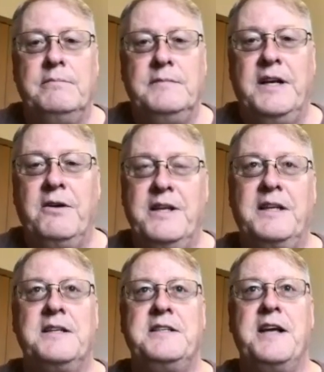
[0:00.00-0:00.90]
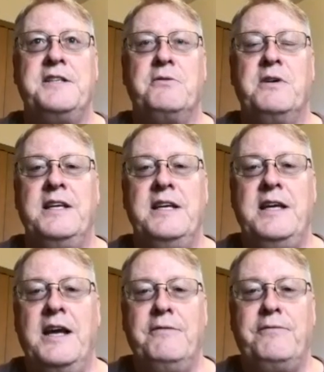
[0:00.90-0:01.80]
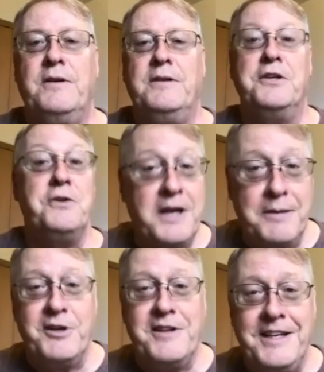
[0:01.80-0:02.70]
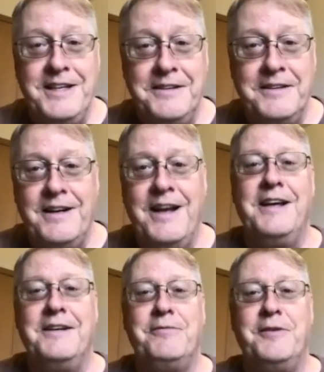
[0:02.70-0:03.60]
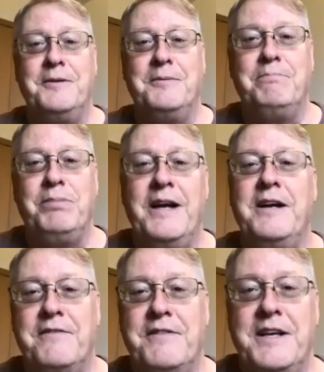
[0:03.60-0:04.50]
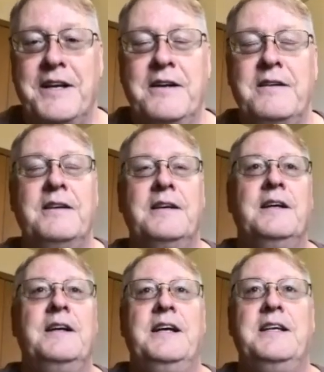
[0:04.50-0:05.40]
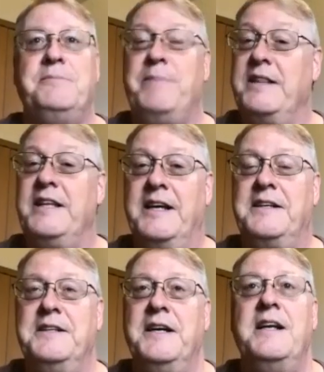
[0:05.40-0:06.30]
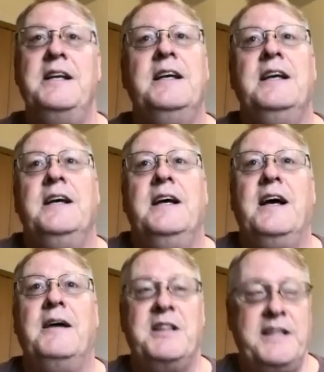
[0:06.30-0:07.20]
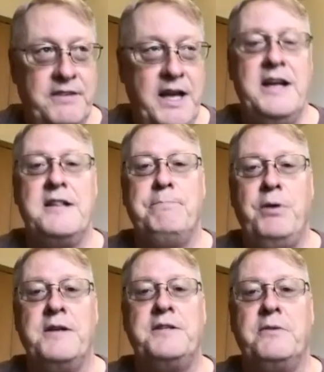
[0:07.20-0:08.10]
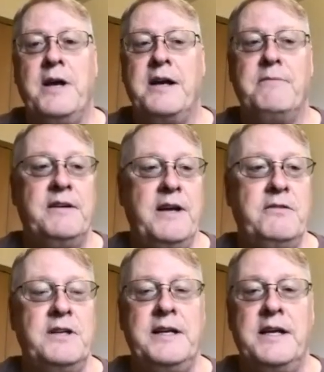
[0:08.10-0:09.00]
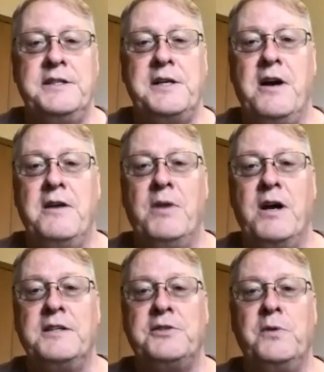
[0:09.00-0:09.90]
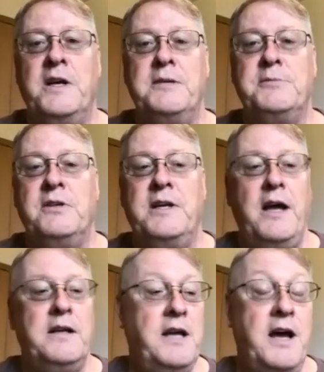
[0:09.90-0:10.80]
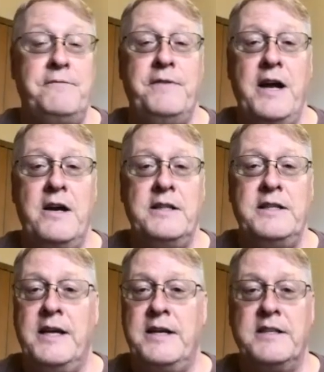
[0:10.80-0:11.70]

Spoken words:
in contention with EK for newcomer of the year and for player of the year. He's been that good. But they've got other parts around them. They got a really nice guard, Marcus Williams, who got caught fire at the end of